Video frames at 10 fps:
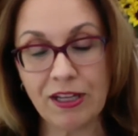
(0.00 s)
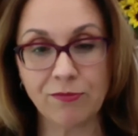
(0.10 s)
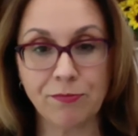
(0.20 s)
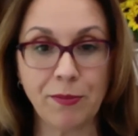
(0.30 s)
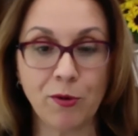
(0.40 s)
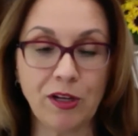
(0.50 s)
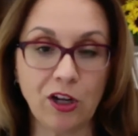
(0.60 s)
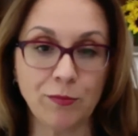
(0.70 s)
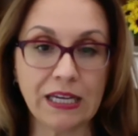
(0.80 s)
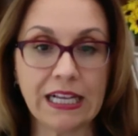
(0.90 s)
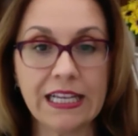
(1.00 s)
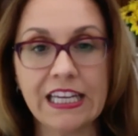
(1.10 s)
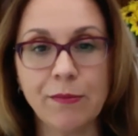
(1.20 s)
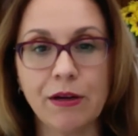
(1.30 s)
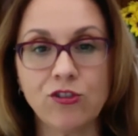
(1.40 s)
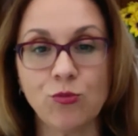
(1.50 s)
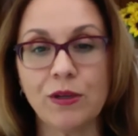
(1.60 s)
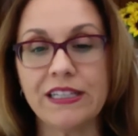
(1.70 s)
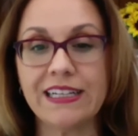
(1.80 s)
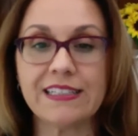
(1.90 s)
people may not be clicking much, but
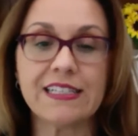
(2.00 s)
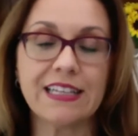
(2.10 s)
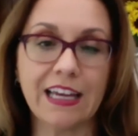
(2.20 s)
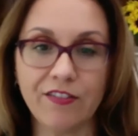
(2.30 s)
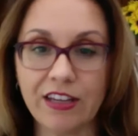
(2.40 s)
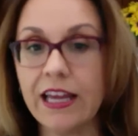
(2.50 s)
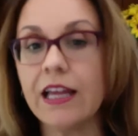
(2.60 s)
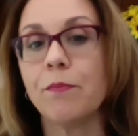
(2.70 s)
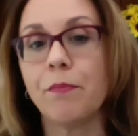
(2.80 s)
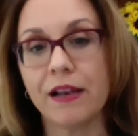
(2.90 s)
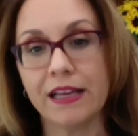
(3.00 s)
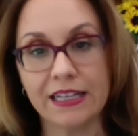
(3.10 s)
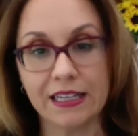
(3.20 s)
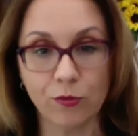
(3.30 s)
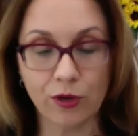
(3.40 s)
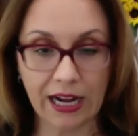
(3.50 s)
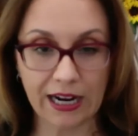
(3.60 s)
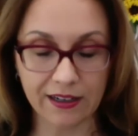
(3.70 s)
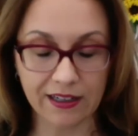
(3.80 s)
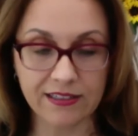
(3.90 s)
they're saving and planning
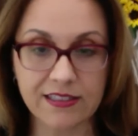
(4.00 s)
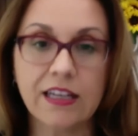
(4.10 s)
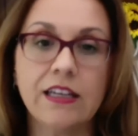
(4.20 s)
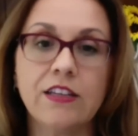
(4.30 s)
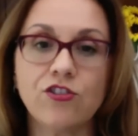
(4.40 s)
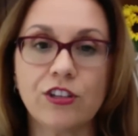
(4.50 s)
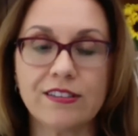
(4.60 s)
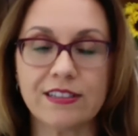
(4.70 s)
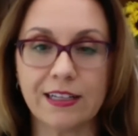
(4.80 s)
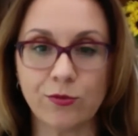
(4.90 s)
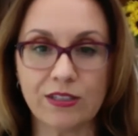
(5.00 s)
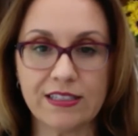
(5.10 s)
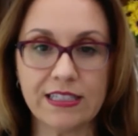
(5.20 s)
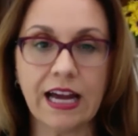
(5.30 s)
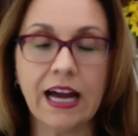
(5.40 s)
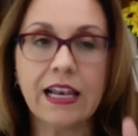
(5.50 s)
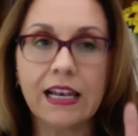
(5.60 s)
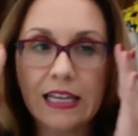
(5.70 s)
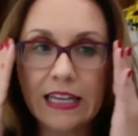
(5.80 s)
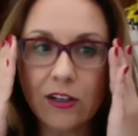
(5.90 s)
regardless. It's just that we see a
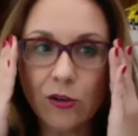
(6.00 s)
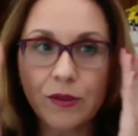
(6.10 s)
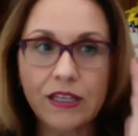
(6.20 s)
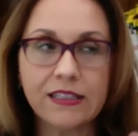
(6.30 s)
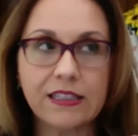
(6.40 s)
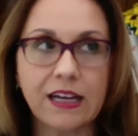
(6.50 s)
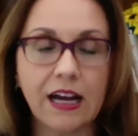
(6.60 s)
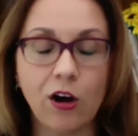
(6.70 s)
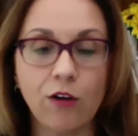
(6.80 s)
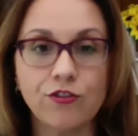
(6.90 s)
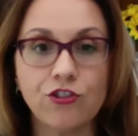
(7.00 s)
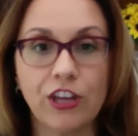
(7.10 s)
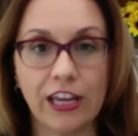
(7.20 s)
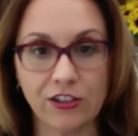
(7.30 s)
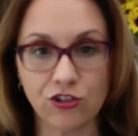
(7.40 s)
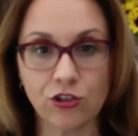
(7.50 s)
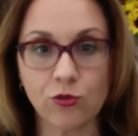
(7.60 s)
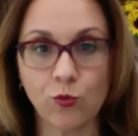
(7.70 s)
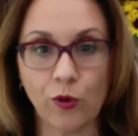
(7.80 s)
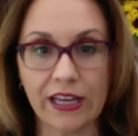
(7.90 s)
little bit of change
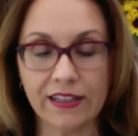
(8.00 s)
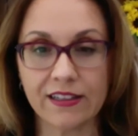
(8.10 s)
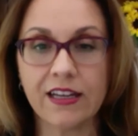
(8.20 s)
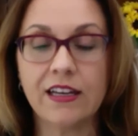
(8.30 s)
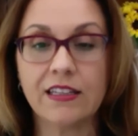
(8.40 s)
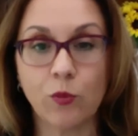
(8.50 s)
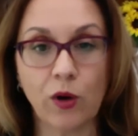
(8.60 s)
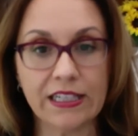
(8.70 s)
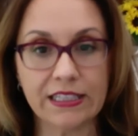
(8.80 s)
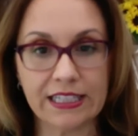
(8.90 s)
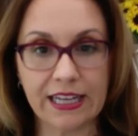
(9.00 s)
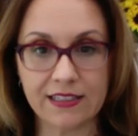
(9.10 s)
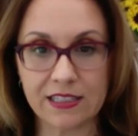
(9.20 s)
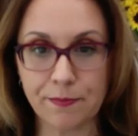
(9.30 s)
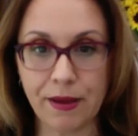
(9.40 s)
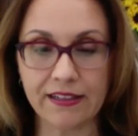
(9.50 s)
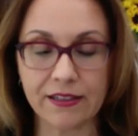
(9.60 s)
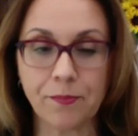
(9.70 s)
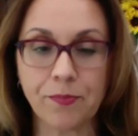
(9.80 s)
when the weather gets better.